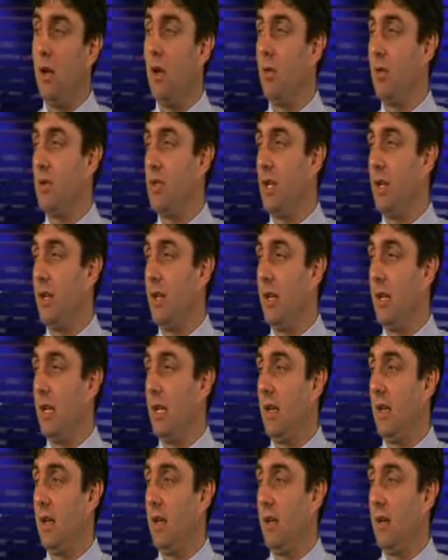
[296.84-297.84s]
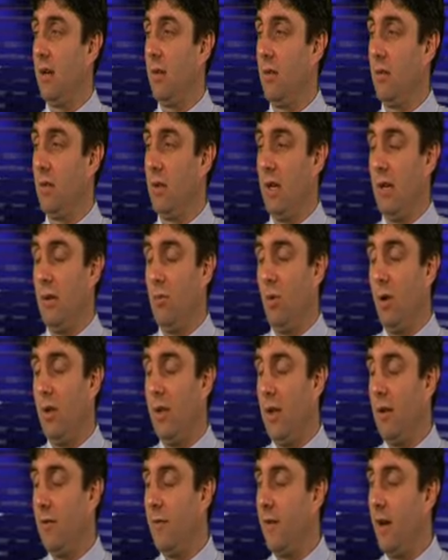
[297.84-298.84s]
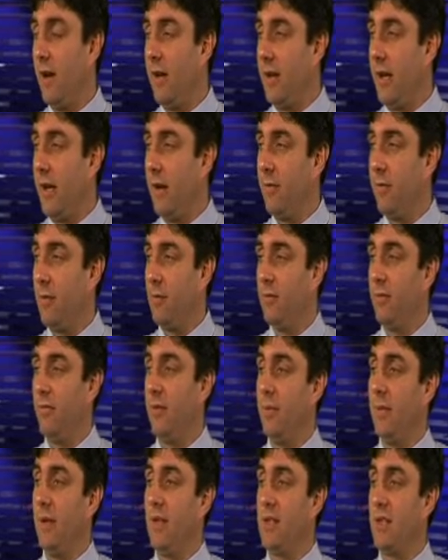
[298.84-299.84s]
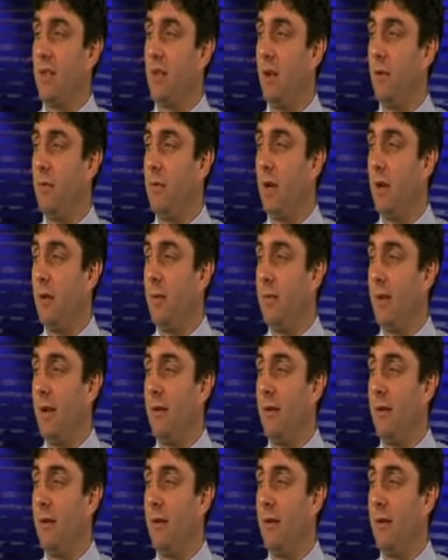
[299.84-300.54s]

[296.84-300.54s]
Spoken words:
got a long journey. what they'll find out from this, I don't know.